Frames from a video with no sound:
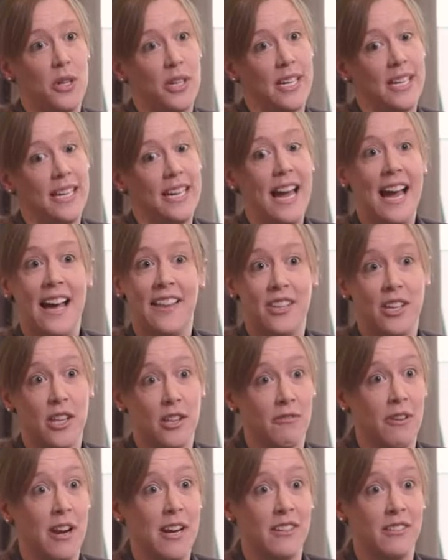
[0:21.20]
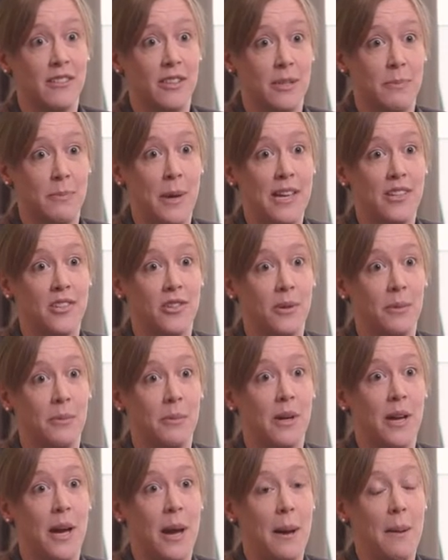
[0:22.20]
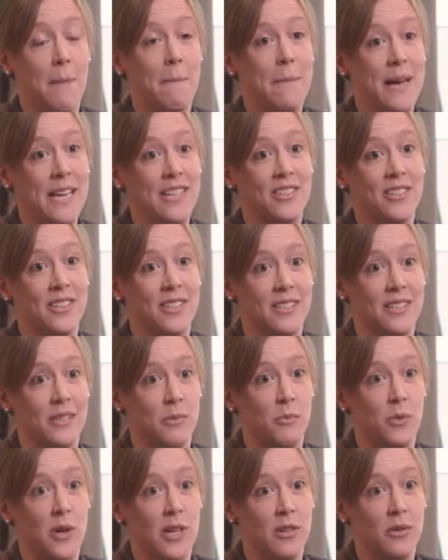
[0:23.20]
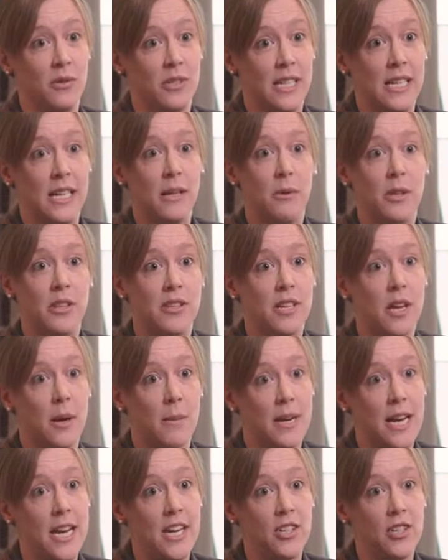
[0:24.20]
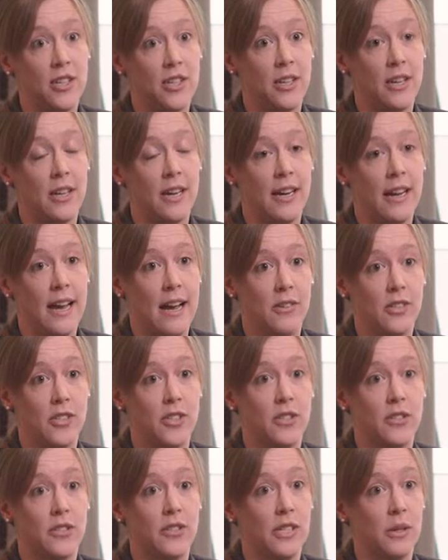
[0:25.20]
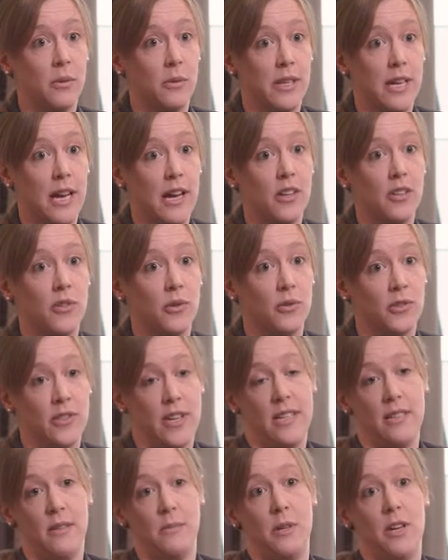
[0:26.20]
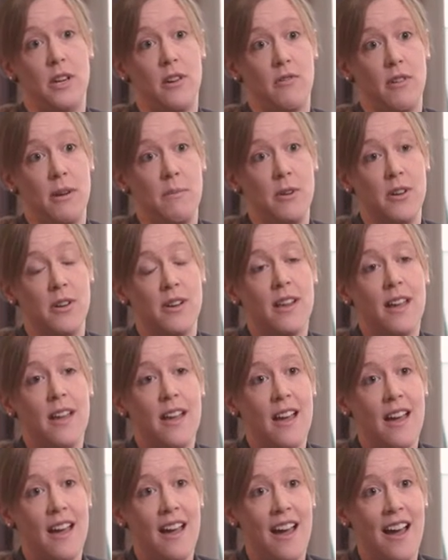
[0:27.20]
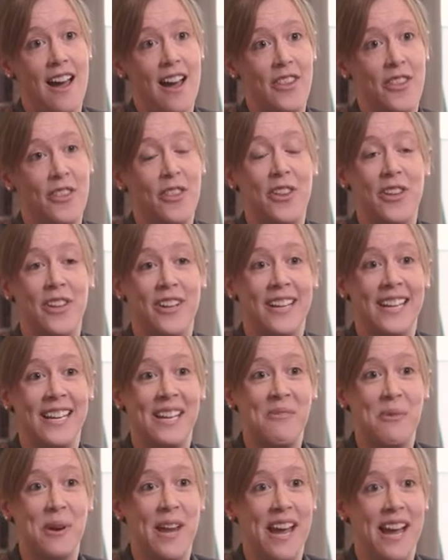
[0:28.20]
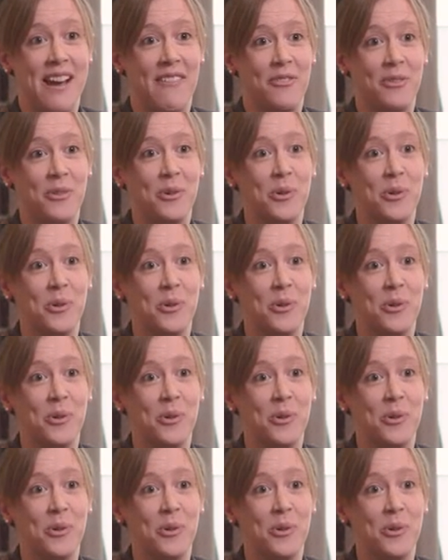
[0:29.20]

looking at the other end of the spectrum at pensions when you're dealing with termination and how to deal with that in your settlement agreement and thirdly, we have